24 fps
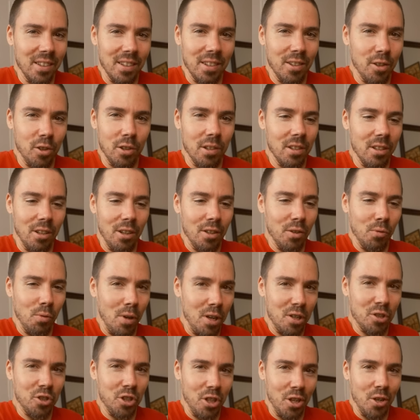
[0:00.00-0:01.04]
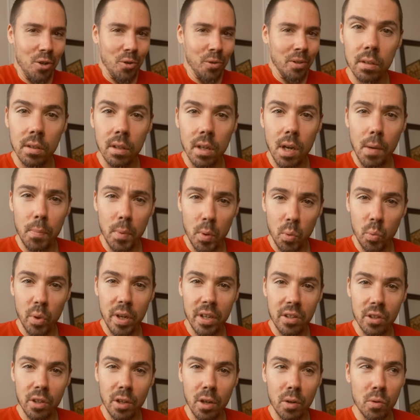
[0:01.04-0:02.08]
You're on the wrong show. A couple
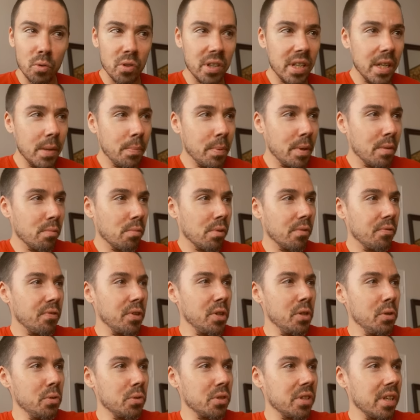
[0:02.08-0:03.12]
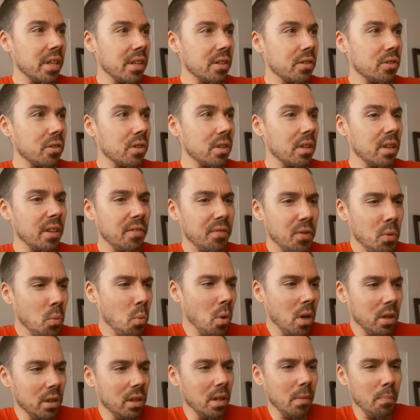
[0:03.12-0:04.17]
weeks ago, DPReview says, if you
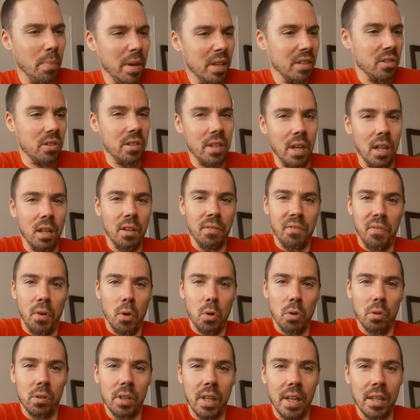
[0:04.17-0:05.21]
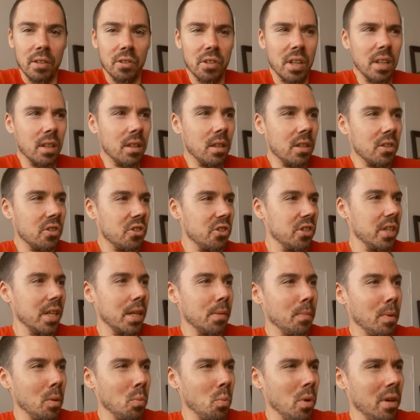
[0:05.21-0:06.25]
want the best telephoto lens, get the
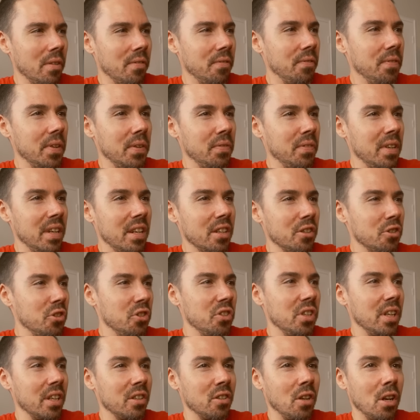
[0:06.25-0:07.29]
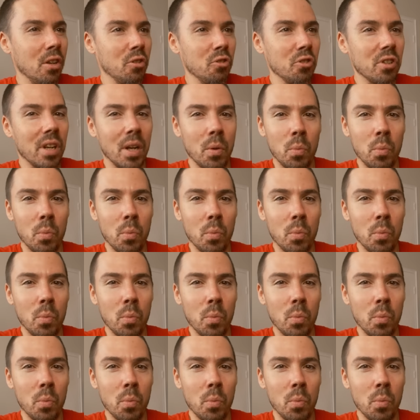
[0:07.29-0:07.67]
Sigma 150 to 600.